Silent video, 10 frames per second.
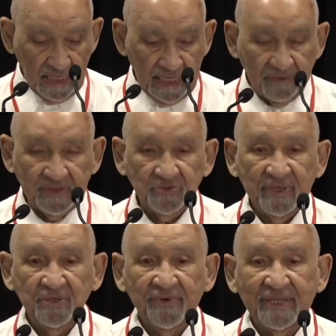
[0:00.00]
went to
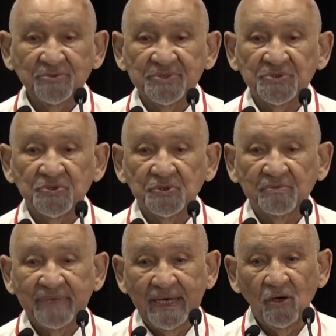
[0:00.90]
undergraduate school.
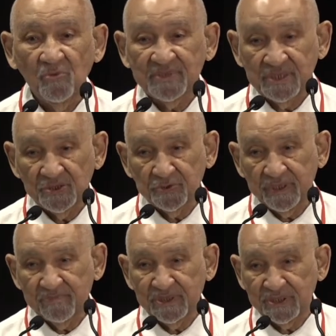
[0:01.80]
My home is
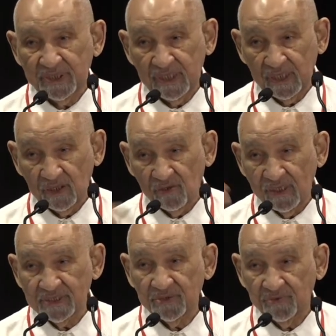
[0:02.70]
Detroit, Michigan, and
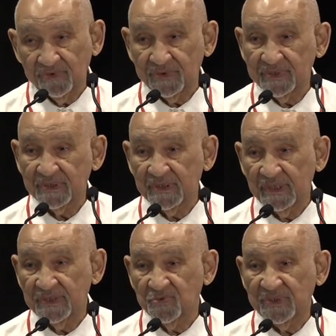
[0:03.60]
across the rivers
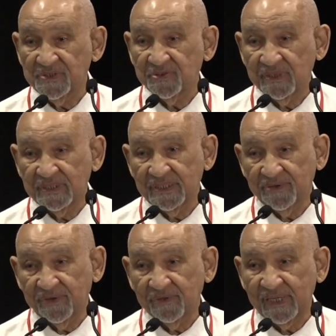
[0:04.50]
is Windsor,
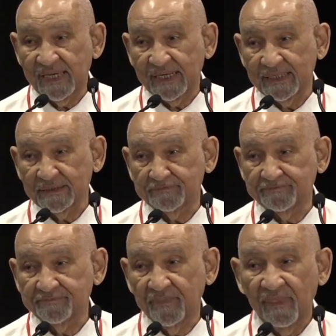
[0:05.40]
Ontario, Canada.
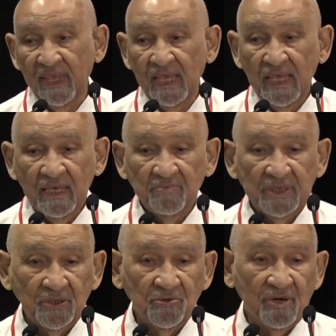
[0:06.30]

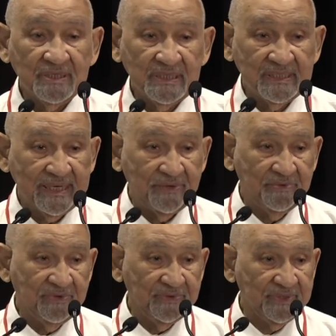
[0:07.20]
But crossing that
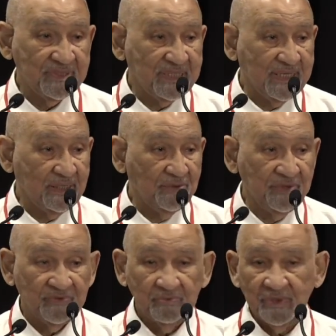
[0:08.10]
river is like
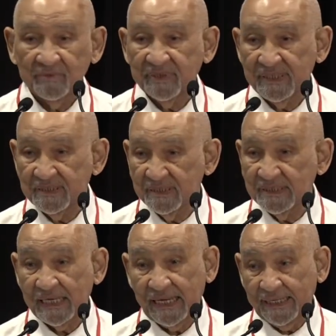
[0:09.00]
going from one place to
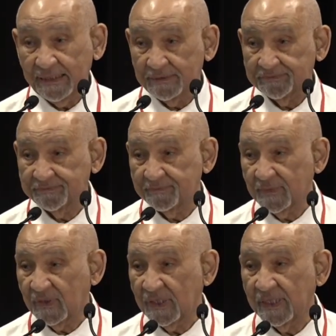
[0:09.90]
Zion,
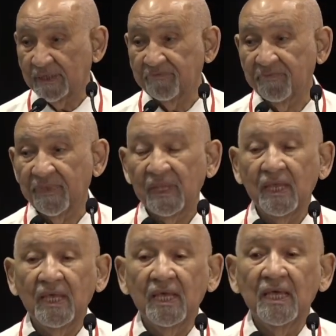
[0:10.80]
okay?
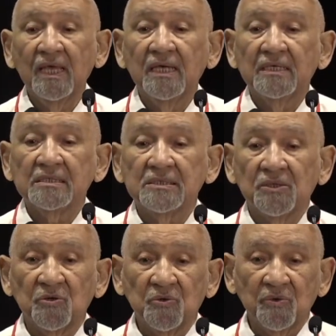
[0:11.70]

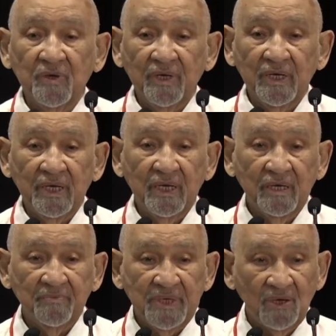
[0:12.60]
So
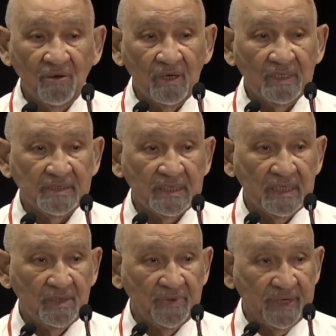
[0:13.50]
because
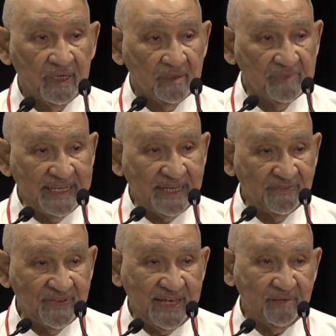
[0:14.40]
we are a black
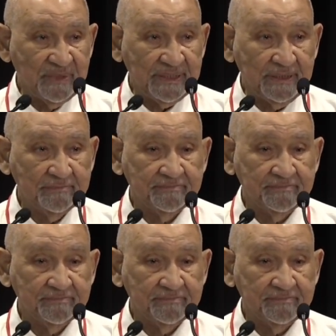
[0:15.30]
family,